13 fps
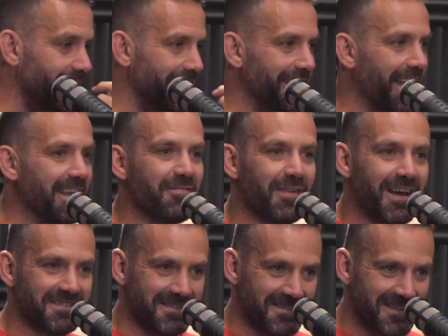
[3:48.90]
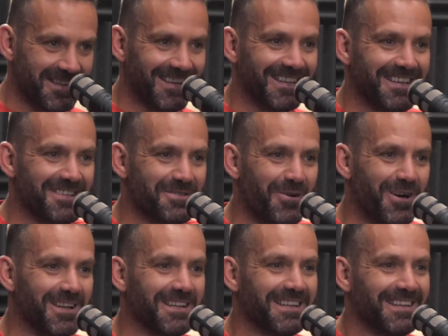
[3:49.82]
life lessons in it as
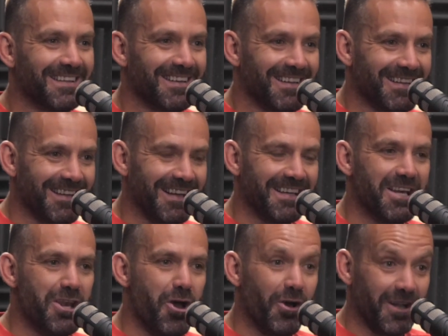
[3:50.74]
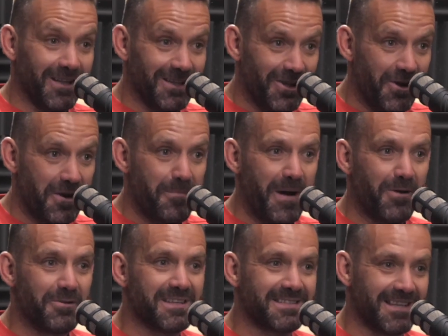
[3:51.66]
well. Like, you learn a lot
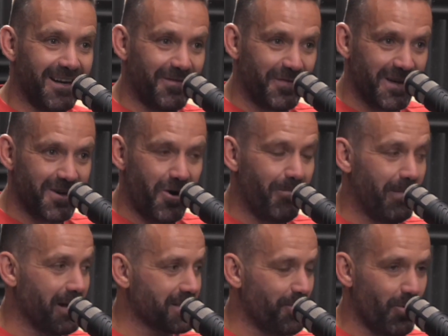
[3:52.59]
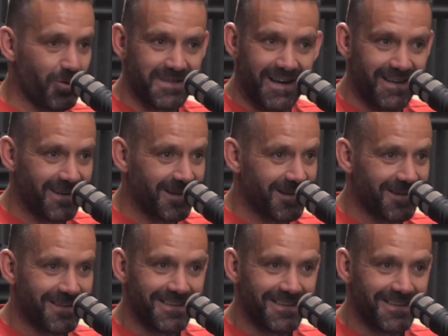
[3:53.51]
about yourself in combat sports, I think.